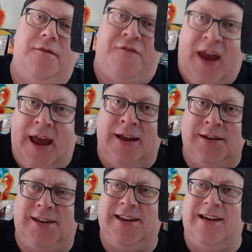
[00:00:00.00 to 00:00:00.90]

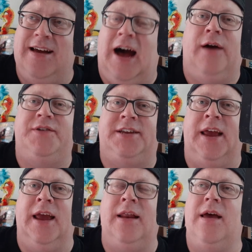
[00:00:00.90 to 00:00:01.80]
fans I've
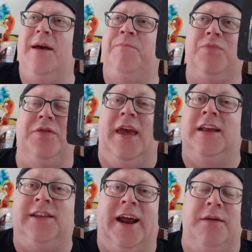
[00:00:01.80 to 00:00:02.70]
seen.
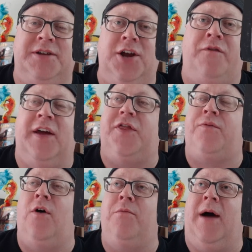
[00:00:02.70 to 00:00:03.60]
He's let himself get
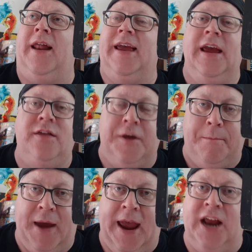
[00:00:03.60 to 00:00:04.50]
thrown by like
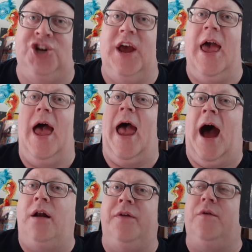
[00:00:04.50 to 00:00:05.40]
Ethan Page
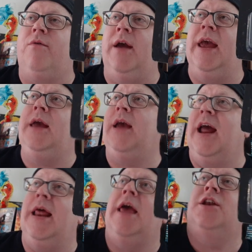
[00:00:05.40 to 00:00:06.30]
out of the ring
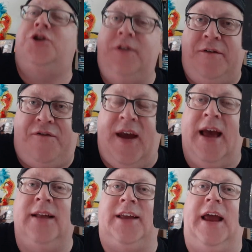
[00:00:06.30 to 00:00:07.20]
and into the
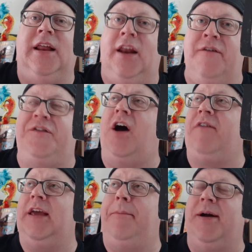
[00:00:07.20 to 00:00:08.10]
fans, like lift
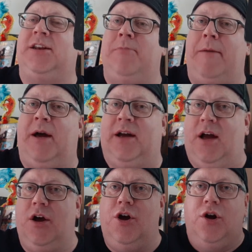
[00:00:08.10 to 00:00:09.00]
off, like he picked him up like
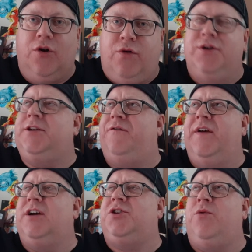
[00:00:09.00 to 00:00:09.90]
a
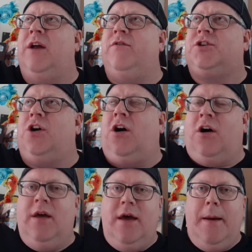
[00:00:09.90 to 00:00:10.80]
crucifix or whatever it's
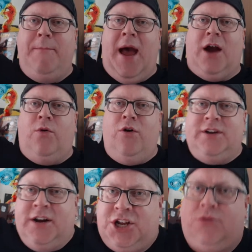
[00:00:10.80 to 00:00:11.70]
called,
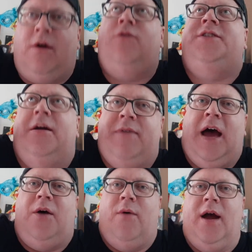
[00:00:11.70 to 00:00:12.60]
backwards, and just throws him
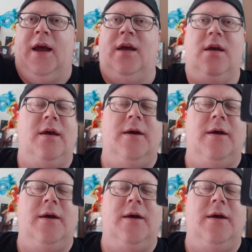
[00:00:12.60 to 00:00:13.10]
that way.